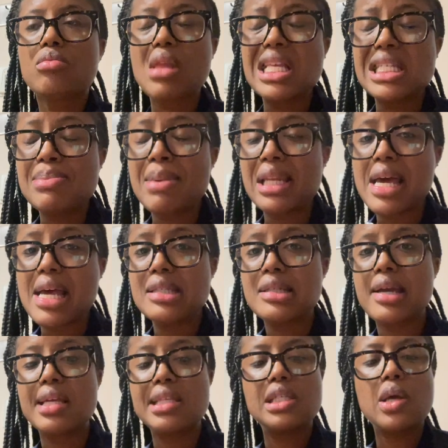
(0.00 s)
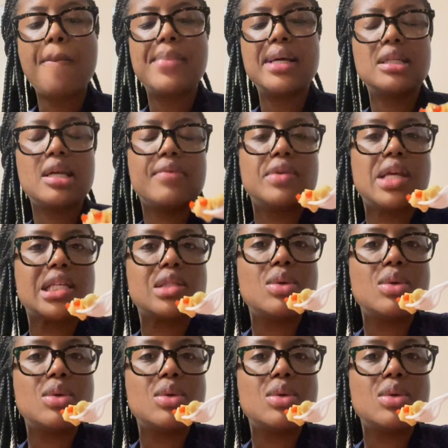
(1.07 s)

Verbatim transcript: It's my last night until Monday of next